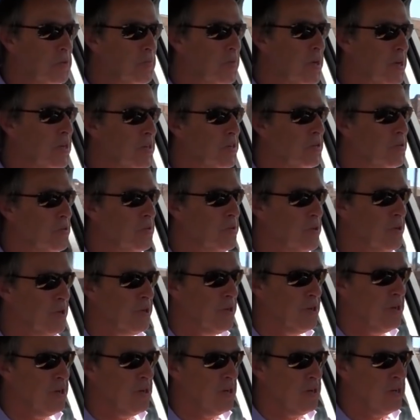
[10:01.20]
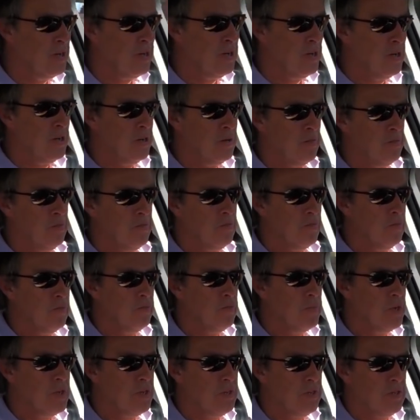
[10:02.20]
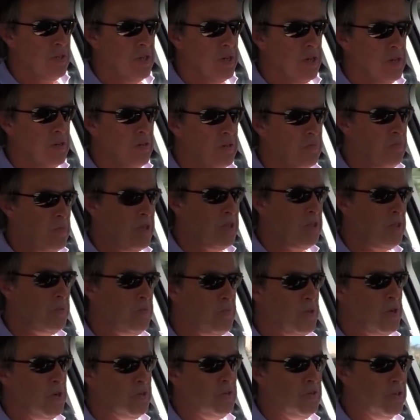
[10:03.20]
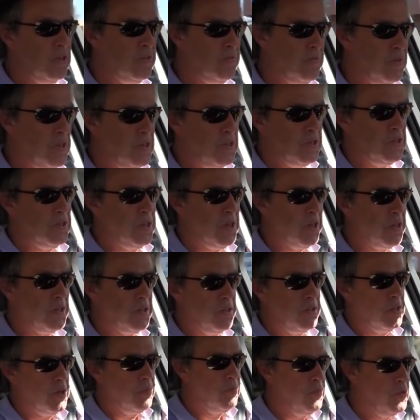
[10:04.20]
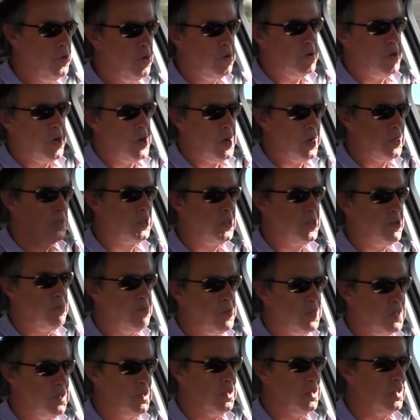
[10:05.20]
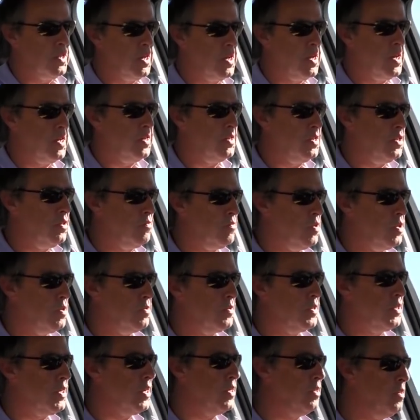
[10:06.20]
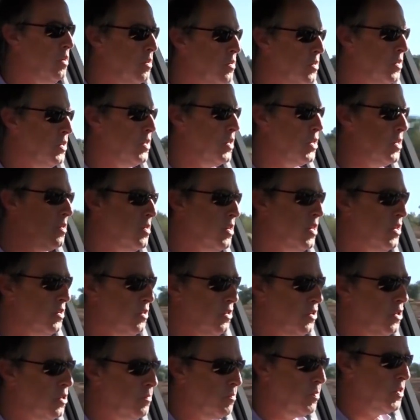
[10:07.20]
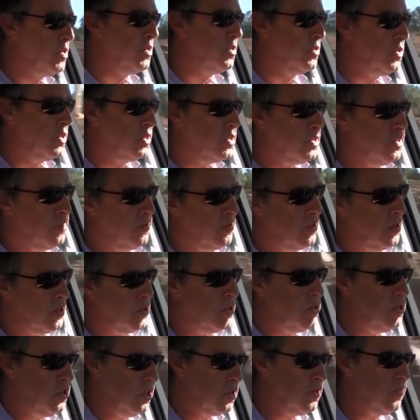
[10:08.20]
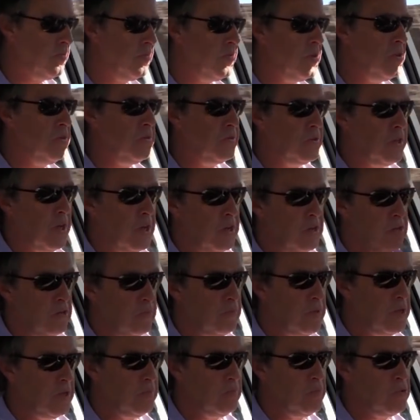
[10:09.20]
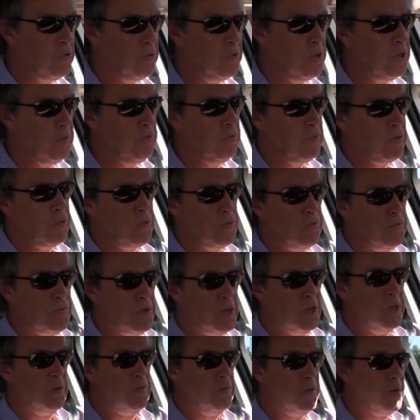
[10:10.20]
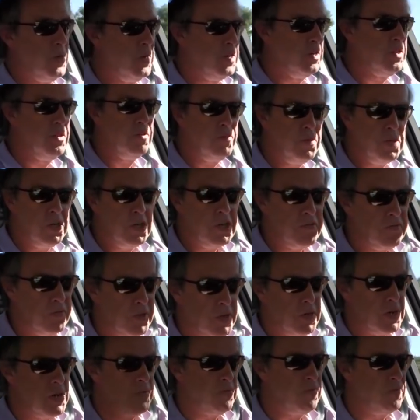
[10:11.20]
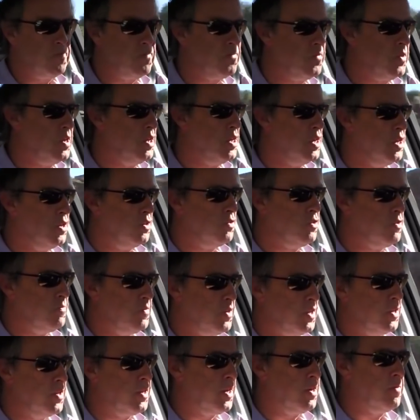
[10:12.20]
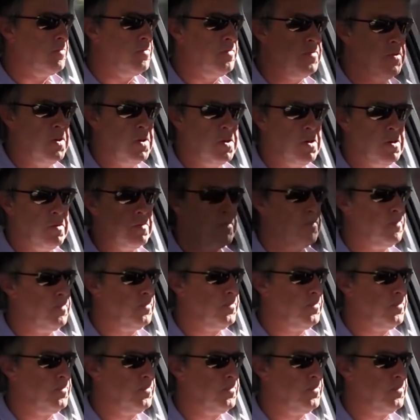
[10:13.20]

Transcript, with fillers: special. But I'd say the big surprise in this V6 is I'm not actually missing that anti-roll technology just because it's it just feels that little bit more nimble we even though I haven't driven it that far.